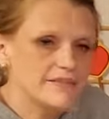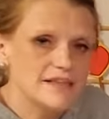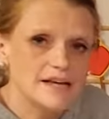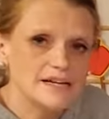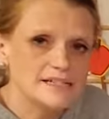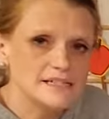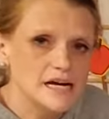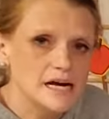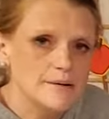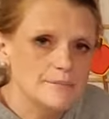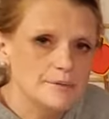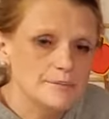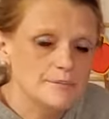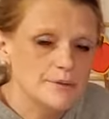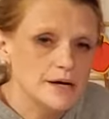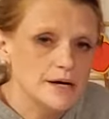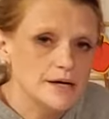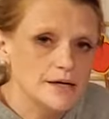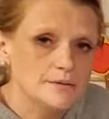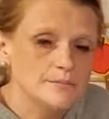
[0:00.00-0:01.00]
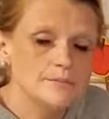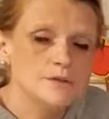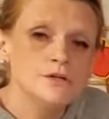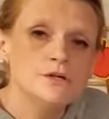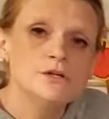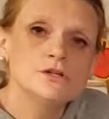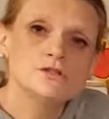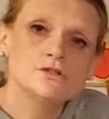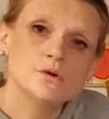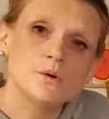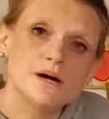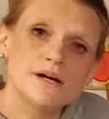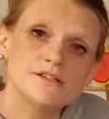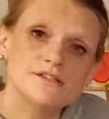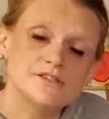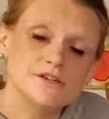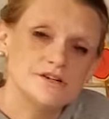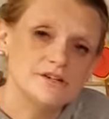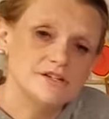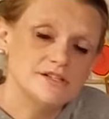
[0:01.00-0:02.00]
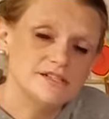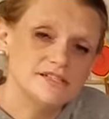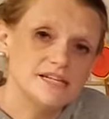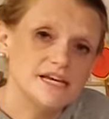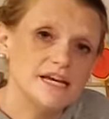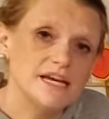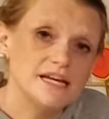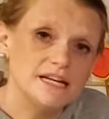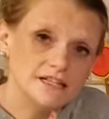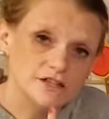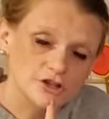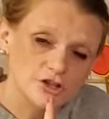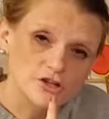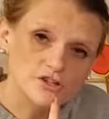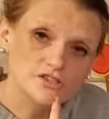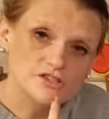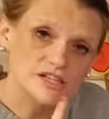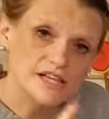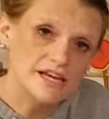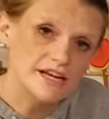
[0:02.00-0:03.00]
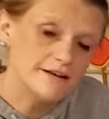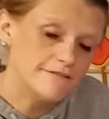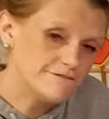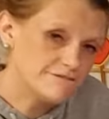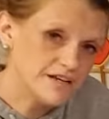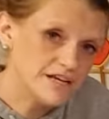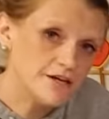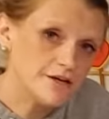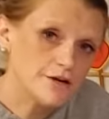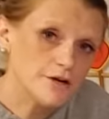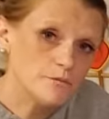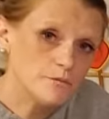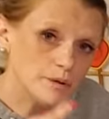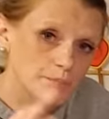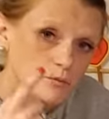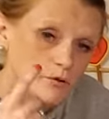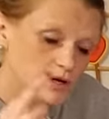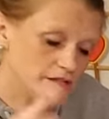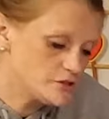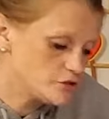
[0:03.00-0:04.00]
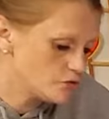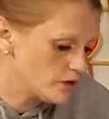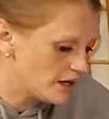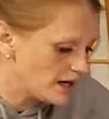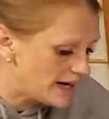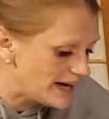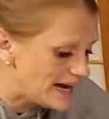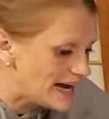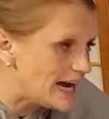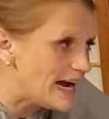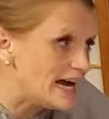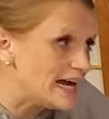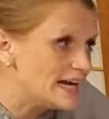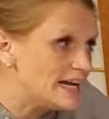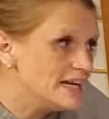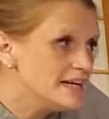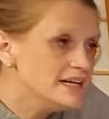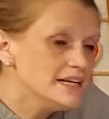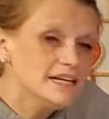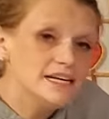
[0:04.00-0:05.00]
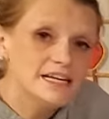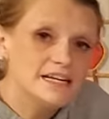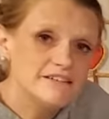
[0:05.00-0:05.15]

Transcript: that top and bottom. So I started saying it looks like a finger, and we point to our eye. And